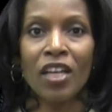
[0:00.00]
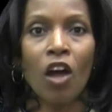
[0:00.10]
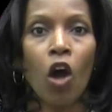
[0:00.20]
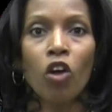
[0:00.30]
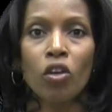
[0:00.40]
and
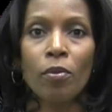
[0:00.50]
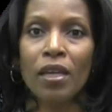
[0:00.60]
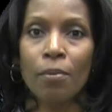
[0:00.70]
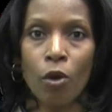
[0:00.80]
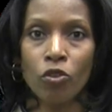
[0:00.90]
all human
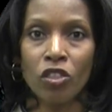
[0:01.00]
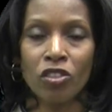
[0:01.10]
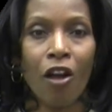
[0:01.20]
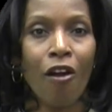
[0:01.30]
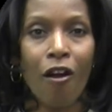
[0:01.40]
emotions
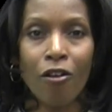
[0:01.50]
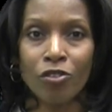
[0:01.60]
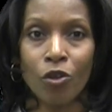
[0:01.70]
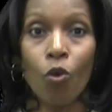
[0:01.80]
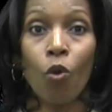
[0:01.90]
are
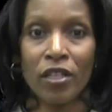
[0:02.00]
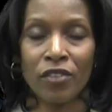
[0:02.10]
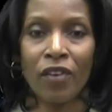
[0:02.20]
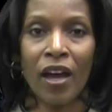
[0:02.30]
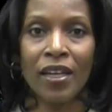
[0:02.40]
also
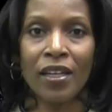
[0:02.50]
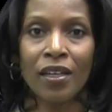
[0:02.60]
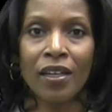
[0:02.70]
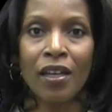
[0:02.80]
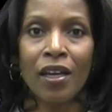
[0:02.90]
quantified.
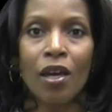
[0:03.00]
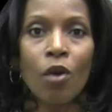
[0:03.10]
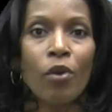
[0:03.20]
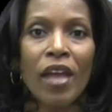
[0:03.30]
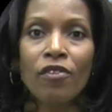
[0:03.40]

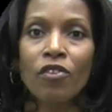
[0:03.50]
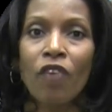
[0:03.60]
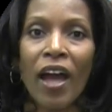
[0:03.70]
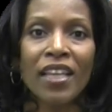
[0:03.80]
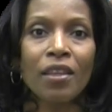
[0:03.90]
We have
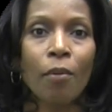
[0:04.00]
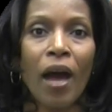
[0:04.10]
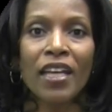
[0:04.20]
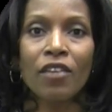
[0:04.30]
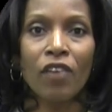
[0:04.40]
divided the
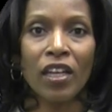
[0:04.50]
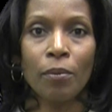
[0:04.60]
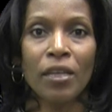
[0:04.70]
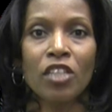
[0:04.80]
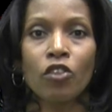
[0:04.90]
mind
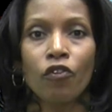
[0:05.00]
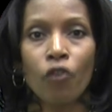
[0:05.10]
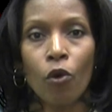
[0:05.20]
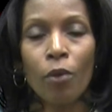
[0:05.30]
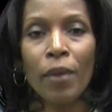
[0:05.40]
development into
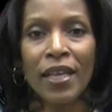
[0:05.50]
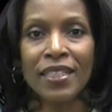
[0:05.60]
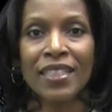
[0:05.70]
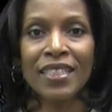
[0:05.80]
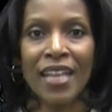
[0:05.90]
4
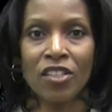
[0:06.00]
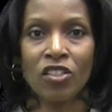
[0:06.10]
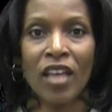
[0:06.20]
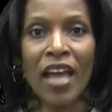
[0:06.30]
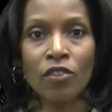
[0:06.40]
basic
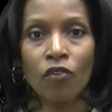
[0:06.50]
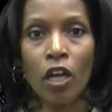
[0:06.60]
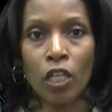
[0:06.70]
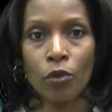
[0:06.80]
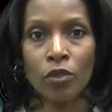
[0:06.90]
stages as
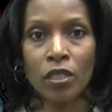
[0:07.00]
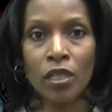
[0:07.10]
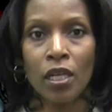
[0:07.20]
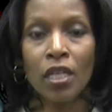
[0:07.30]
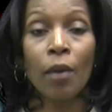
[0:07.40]
follows.
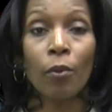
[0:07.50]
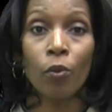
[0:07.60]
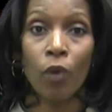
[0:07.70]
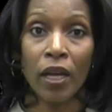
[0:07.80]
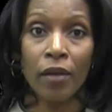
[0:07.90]
Number
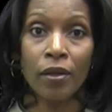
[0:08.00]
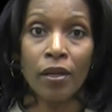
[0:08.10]
1,